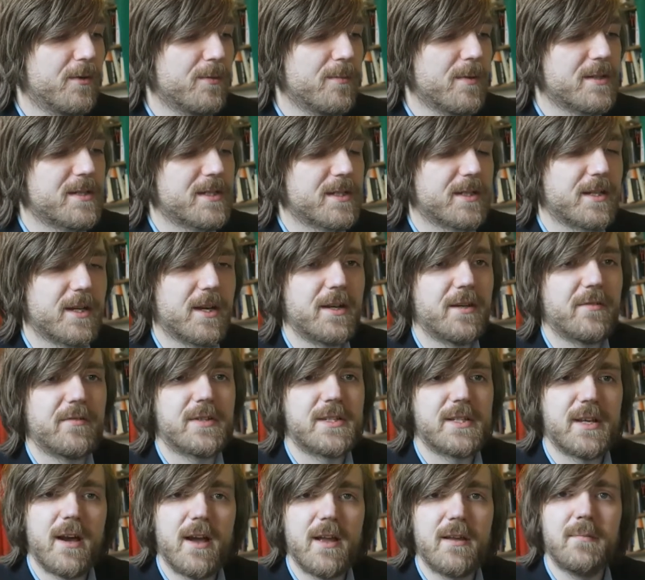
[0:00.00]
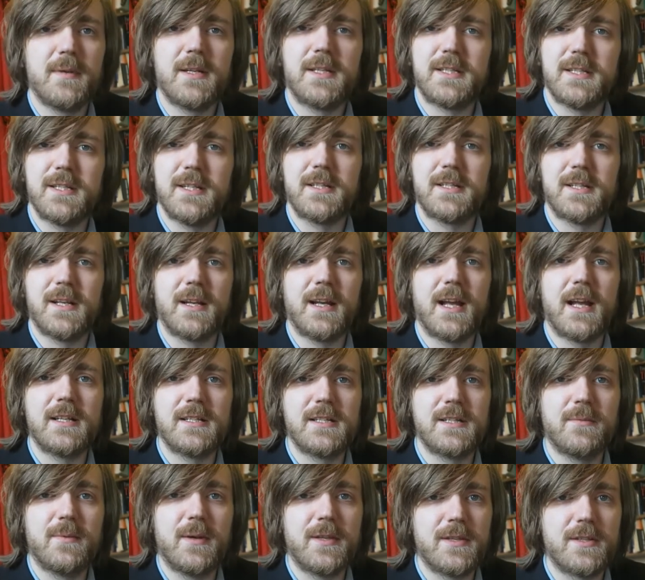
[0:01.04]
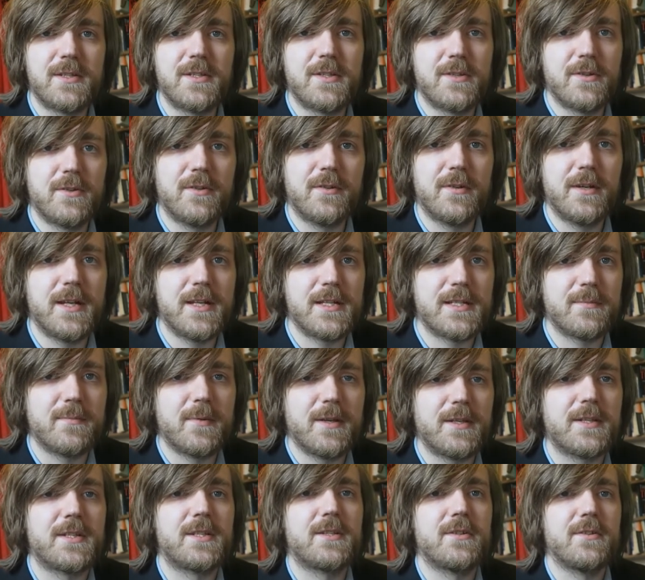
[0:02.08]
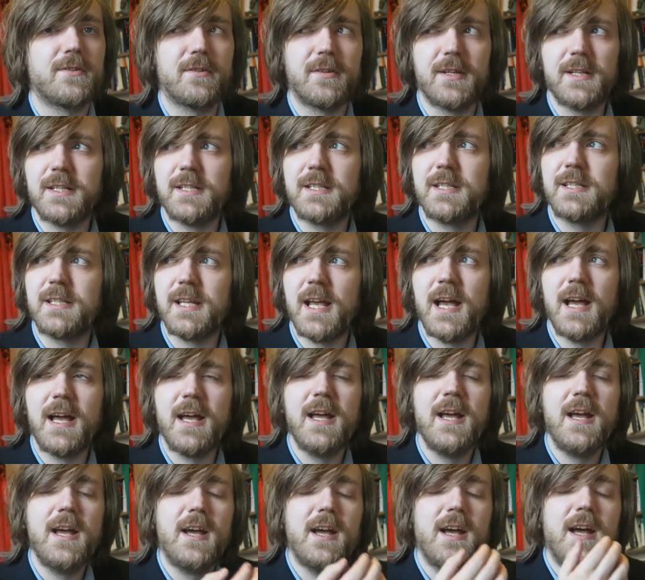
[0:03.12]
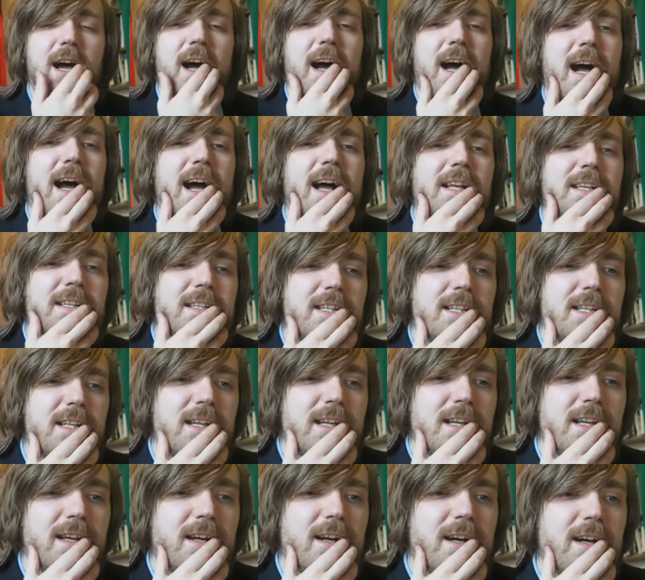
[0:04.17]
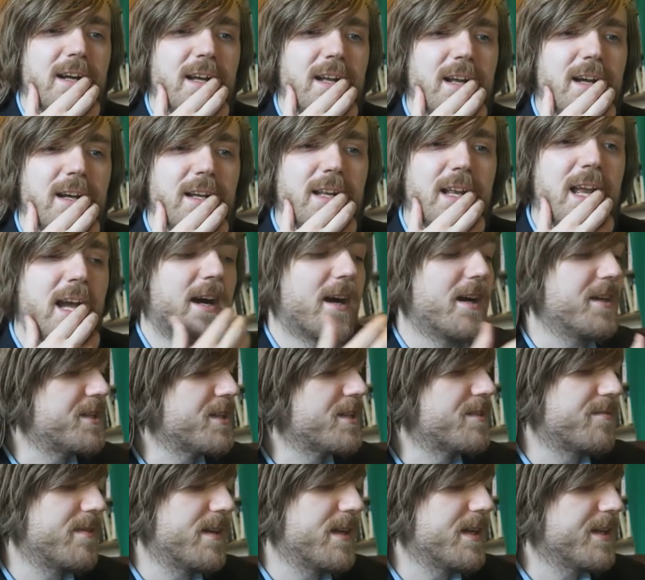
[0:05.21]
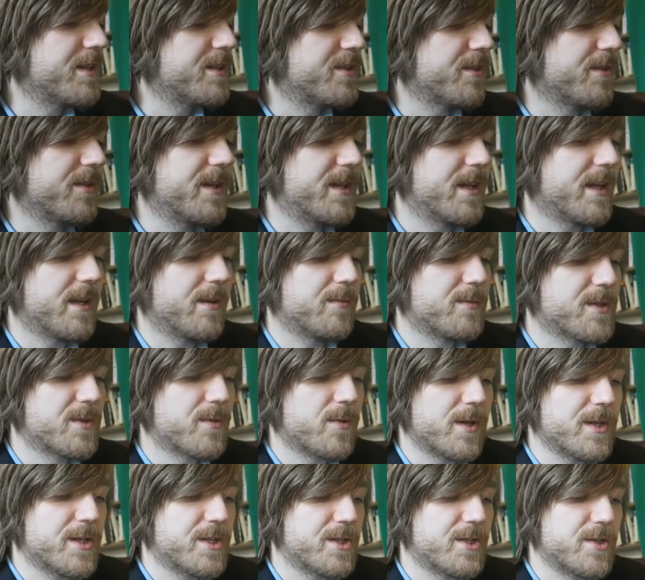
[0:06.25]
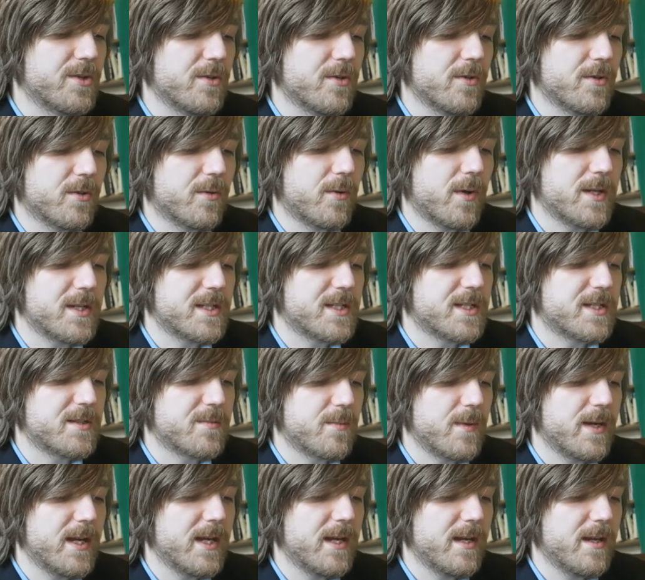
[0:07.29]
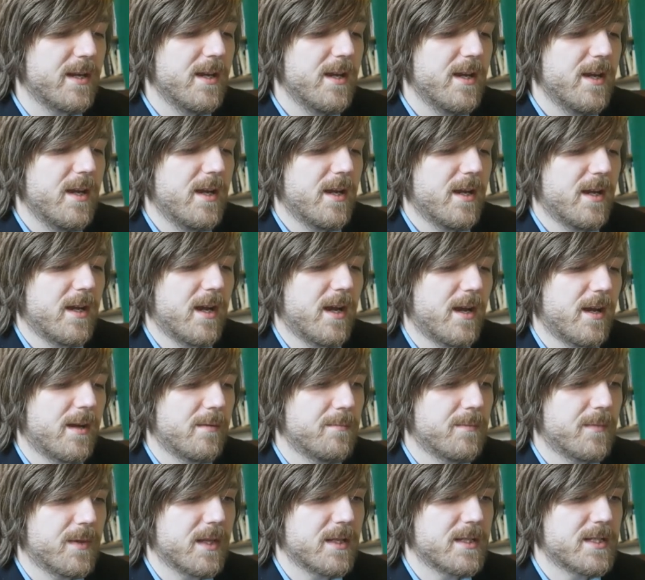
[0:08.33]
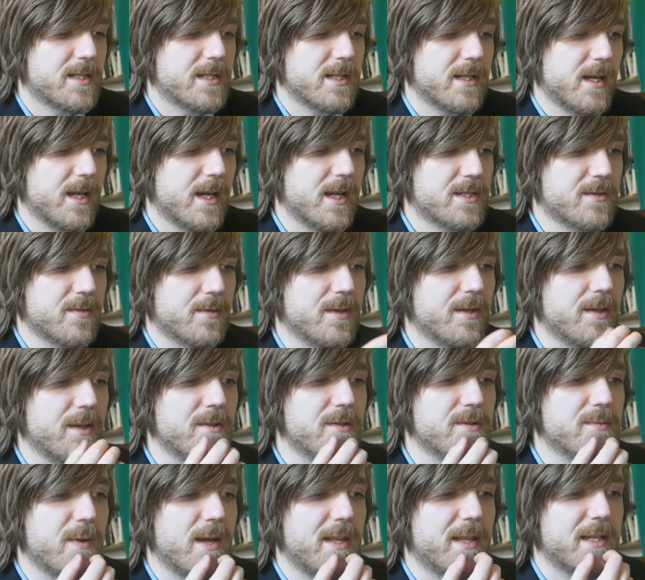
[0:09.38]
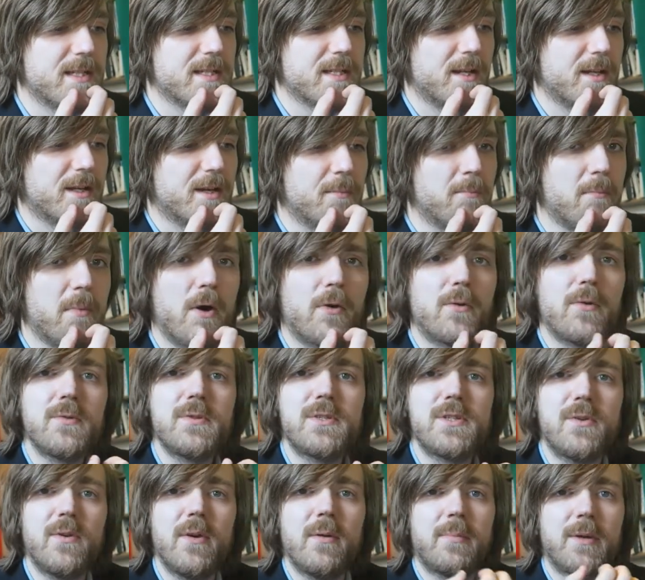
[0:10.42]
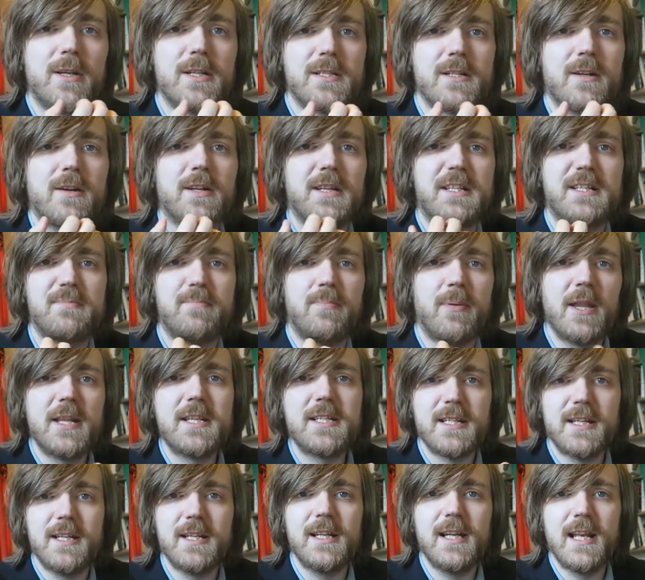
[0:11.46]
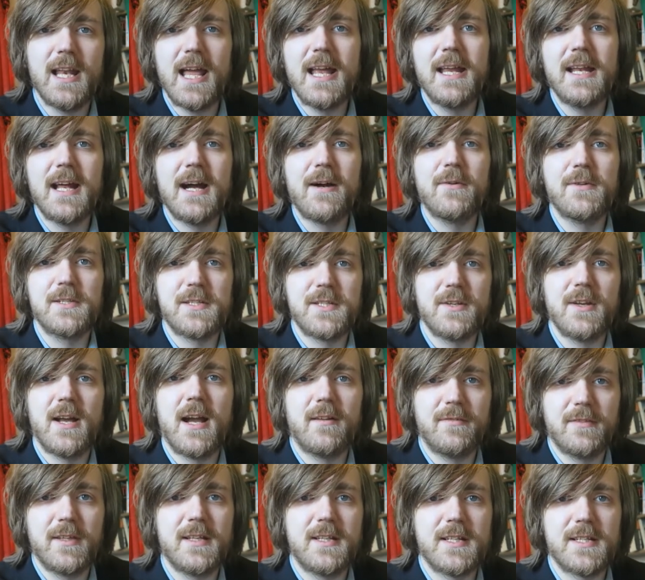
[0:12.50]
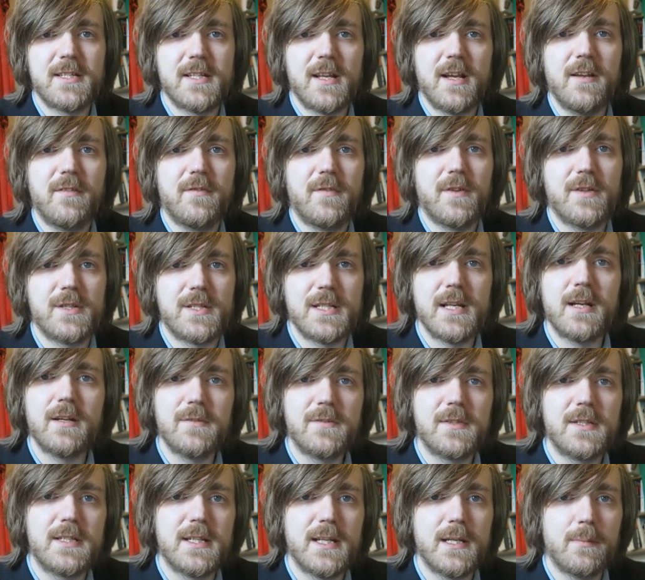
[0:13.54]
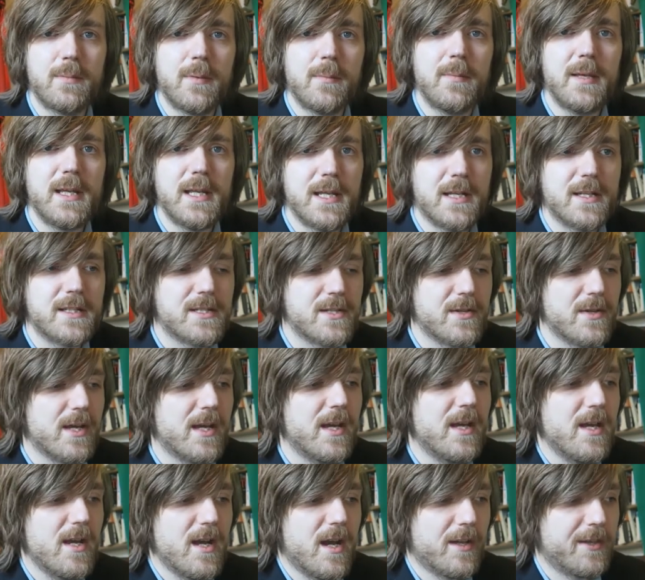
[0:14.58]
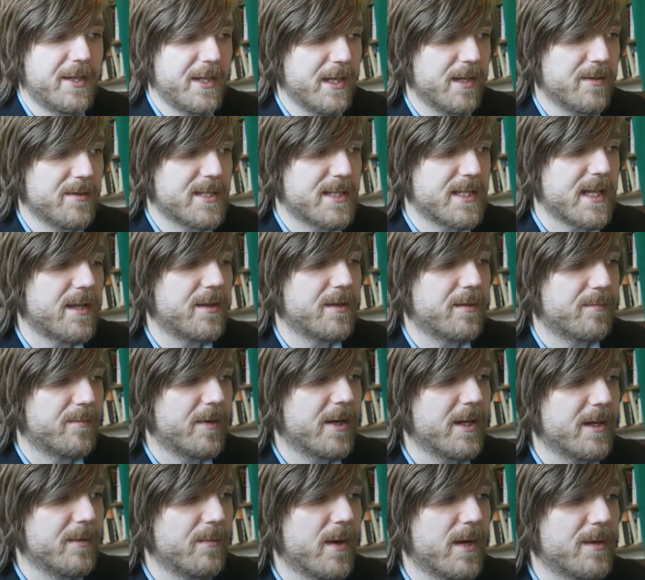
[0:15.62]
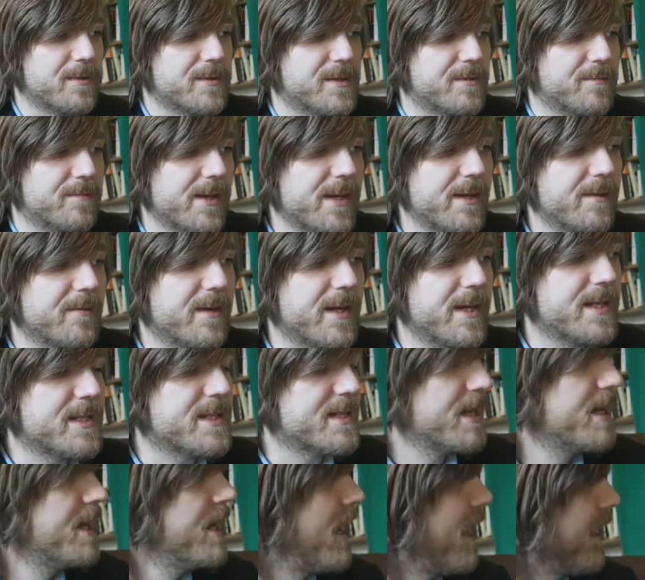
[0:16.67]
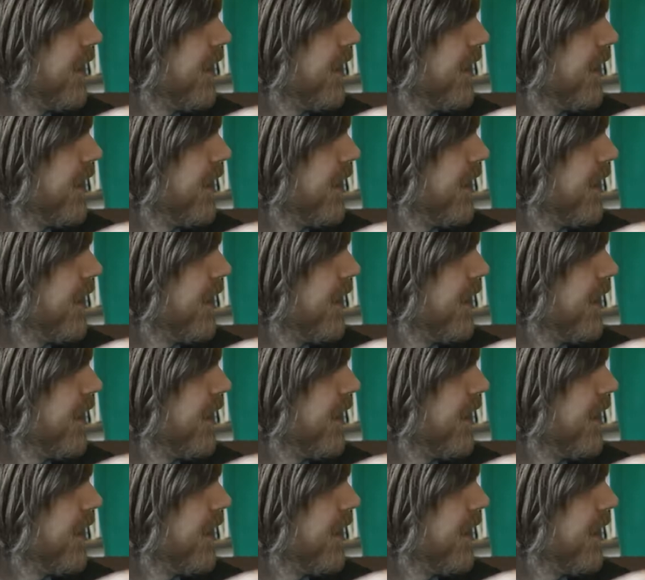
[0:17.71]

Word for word: almost a kind of a timelessness, I guess, to when the story is and when the story is set. And yeah, I just really enjoyed it. It was quite short, quite sweet. Um, there's it's one of those where there's like a moral to it, but it's not explicitly laid out, so you have to decide for yourself the deeper meaning to it. I think it would stand up really well to rereads,